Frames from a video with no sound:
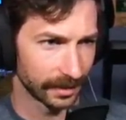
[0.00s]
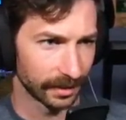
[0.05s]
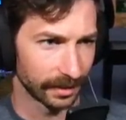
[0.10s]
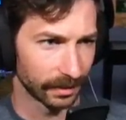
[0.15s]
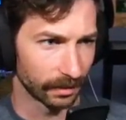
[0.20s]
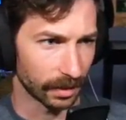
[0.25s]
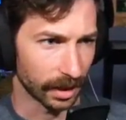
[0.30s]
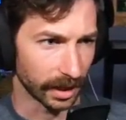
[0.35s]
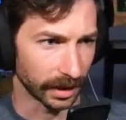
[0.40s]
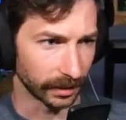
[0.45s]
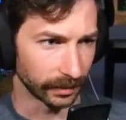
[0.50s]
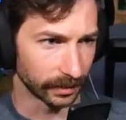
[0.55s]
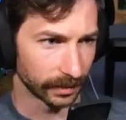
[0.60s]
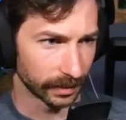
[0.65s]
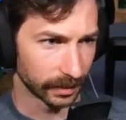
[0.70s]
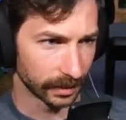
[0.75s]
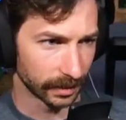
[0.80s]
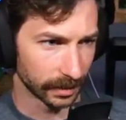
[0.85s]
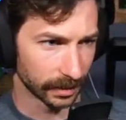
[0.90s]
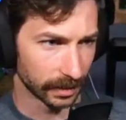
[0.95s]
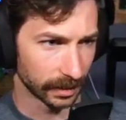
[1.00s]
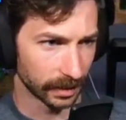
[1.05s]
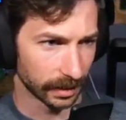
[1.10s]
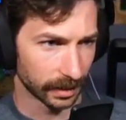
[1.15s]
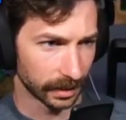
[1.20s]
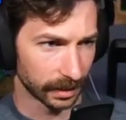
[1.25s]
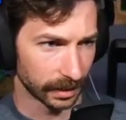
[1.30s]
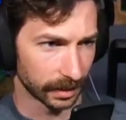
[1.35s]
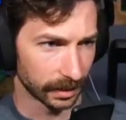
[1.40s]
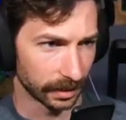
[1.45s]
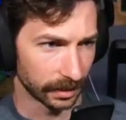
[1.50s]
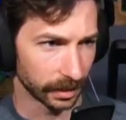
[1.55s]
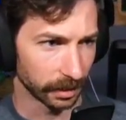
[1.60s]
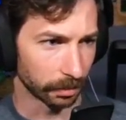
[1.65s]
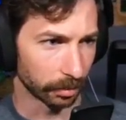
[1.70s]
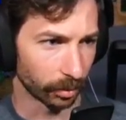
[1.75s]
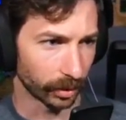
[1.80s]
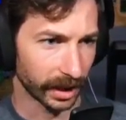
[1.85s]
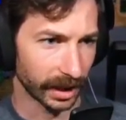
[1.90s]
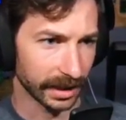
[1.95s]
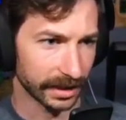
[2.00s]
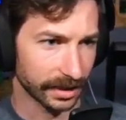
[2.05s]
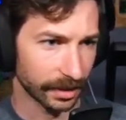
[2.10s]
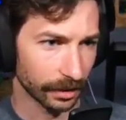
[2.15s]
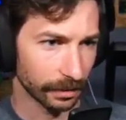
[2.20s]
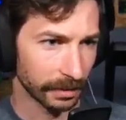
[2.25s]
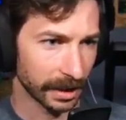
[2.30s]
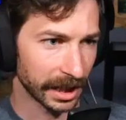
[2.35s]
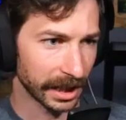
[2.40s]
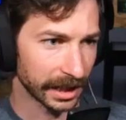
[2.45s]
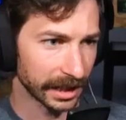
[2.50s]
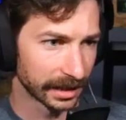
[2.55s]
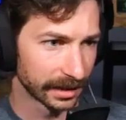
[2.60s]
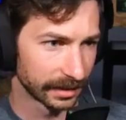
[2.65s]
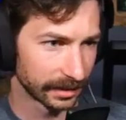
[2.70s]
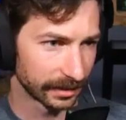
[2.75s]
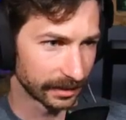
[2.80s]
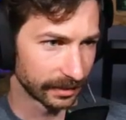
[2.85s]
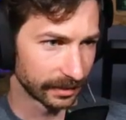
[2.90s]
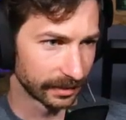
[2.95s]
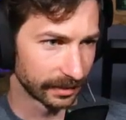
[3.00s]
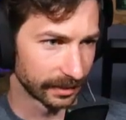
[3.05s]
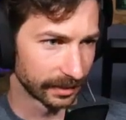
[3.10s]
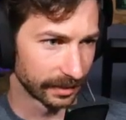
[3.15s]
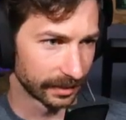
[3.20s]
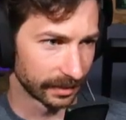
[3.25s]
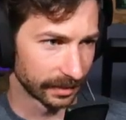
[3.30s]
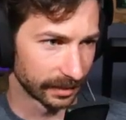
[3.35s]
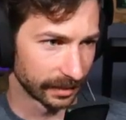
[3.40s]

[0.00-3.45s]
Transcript: Where are you? you? will bring it to me? go.